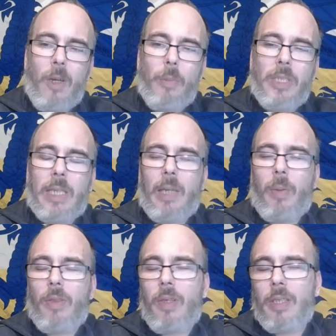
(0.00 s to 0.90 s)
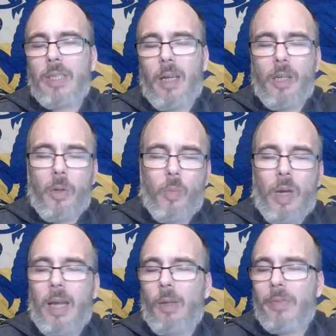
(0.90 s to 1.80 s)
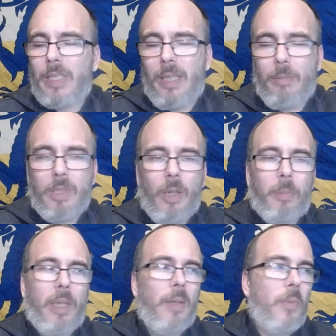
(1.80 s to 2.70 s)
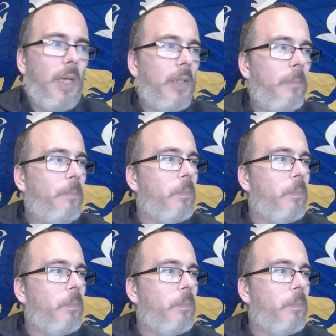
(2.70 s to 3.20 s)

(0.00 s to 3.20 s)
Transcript: particularly when things aren't going well or the team's not playing well.